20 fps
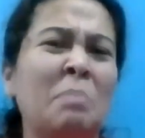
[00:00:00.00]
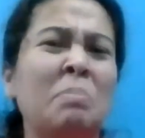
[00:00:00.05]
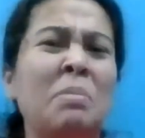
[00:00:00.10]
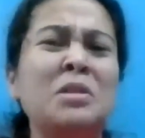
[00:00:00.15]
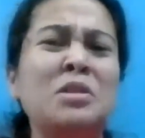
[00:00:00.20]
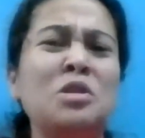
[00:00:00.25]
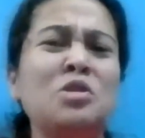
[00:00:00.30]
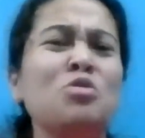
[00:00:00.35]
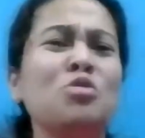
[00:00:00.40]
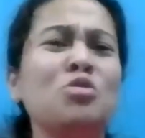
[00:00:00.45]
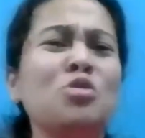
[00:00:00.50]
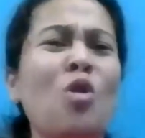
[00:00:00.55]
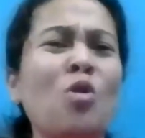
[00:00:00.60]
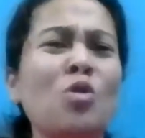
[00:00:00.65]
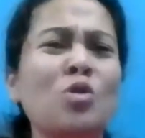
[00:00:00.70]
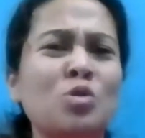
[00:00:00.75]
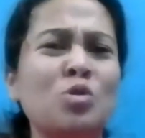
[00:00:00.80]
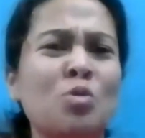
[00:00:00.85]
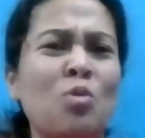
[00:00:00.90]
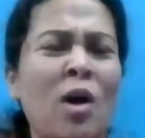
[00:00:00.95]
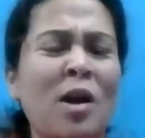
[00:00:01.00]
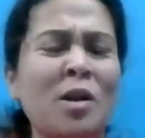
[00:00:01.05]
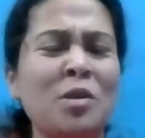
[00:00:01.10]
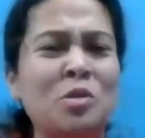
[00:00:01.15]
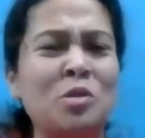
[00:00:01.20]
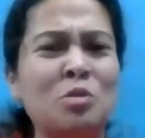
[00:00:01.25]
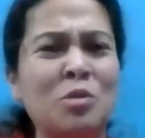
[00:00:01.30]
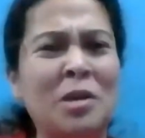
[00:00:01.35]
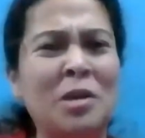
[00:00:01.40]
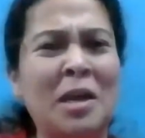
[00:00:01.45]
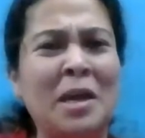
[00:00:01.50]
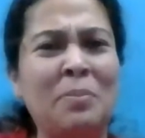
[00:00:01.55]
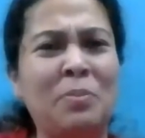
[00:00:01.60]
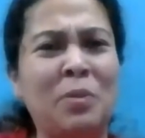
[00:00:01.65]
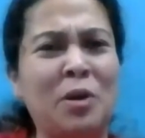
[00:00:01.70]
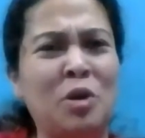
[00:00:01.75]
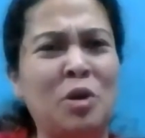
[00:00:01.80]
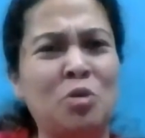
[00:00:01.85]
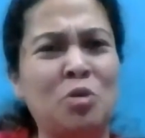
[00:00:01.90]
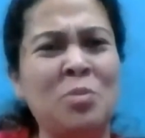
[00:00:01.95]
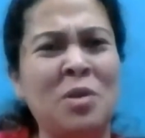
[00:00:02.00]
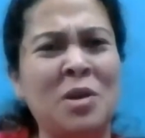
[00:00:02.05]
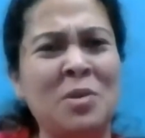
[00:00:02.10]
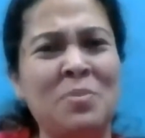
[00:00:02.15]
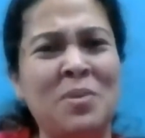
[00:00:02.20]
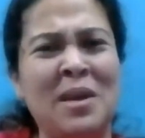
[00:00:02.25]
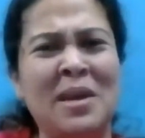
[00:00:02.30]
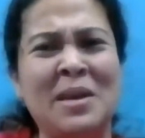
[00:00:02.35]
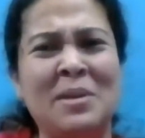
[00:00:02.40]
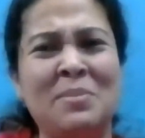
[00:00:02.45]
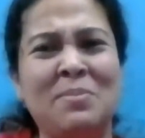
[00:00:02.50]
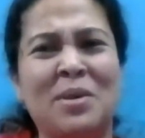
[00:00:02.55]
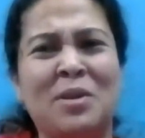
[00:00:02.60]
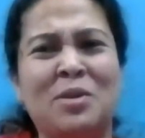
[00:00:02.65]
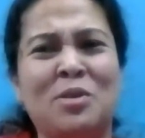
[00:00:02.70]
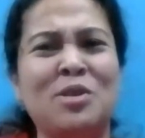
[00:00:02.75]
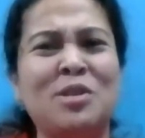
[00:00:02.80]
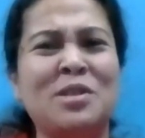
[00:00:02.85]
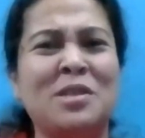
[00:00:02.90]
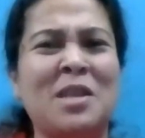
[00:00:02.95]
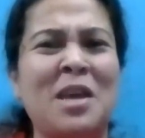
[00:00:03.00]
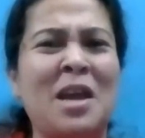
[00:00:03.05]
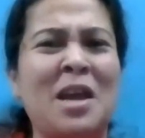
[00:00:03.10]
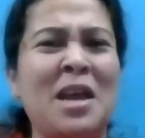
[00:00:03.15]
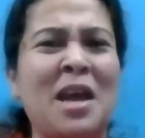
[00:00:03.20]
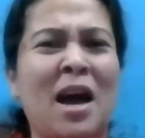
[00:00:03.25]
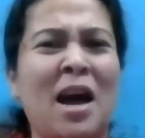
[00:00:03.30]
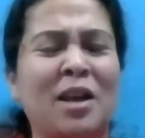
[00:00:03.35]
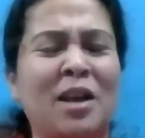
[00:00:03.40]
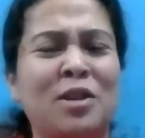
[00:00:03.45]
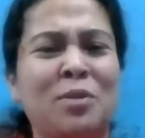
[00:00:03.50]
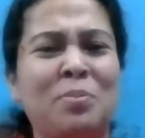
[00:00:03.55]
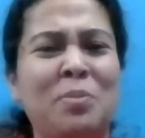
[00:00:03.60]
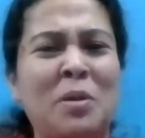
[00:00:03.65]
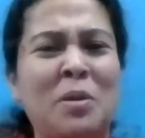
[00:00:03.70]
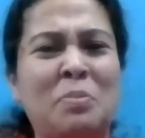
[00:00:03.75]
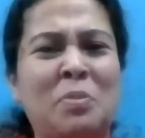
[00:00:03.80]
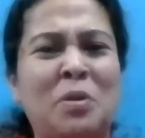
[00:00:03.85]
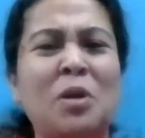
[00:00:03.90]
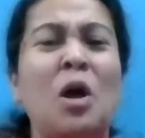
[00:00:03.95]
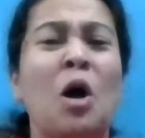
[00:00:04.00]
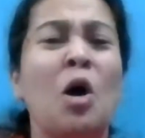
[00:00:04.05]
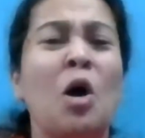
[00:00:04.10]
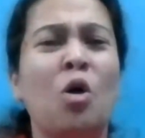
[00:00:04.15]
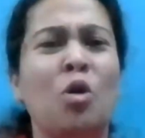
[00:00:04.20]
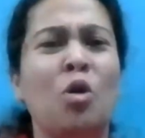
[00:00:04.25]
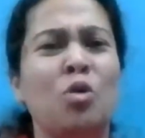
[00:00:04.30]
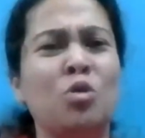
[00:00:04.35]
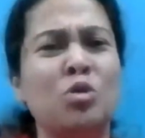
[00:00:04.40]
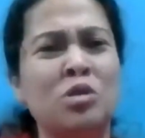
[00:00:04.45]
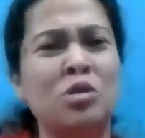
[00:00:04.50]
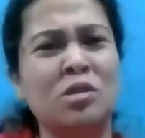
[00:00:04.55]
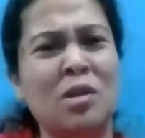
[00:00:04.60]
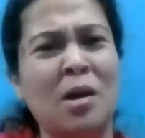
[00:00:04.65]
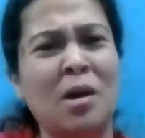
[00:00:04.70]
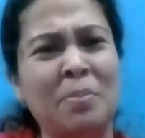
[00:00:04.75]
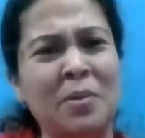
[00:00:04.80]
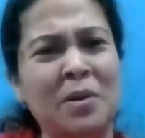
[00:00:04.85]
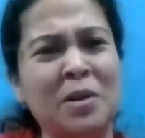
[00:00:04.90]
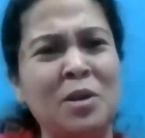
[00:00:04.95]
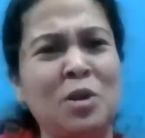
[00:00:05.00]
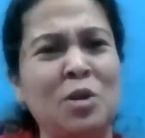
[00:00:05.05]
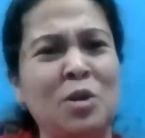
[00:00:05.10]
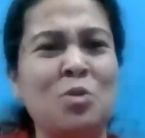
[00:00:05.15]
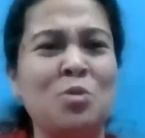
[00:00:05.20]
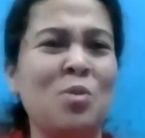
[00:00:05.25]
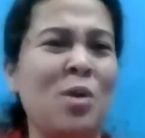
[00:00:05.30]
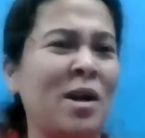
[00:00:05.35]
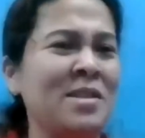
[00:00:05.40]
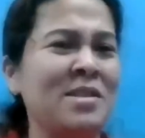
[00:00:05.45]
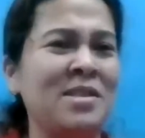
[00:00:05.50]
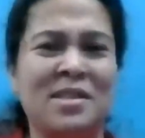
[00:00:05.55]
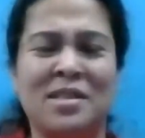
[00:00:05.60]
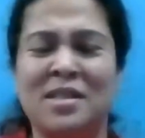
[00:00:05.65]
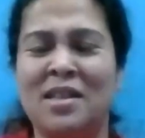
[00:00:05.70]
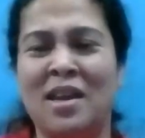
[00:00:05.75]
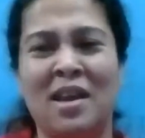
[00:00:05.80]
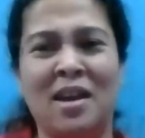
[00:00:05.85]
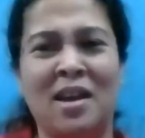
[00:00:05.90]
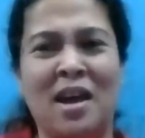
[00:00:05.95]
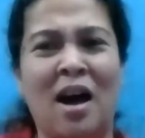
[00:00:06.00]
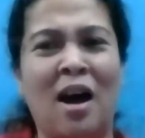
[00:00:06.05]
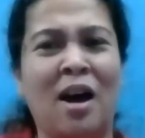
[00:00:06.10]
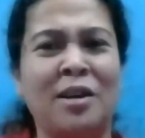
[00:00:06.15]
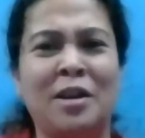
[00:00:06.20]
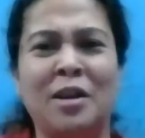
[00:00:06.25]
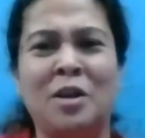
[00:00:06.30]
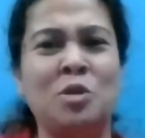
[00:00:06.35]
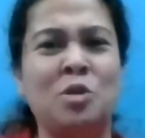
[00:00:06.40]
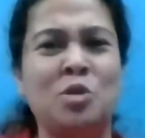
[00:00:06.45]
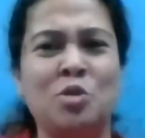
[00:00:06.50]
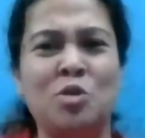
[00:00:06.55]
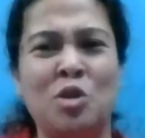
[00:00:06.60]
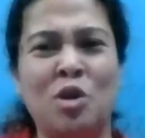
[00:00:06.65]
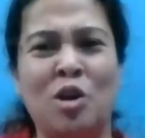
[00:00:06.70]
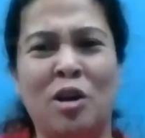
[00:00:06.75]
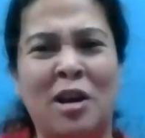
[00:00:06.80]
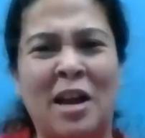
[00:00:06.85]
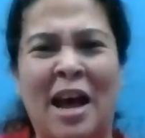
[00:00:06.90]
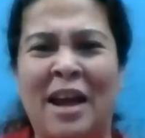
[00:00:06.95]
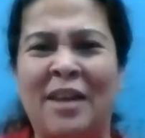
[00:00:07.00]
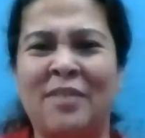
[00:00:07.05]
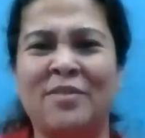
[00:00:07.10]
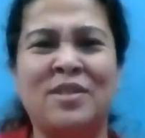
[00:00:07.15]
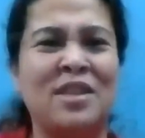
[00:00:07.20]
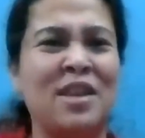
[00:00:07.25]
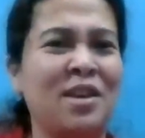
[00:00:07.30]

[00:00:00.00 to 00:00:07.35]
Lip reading: but you don't want to keep a human being because they are the people who trouble you once they are into your lives.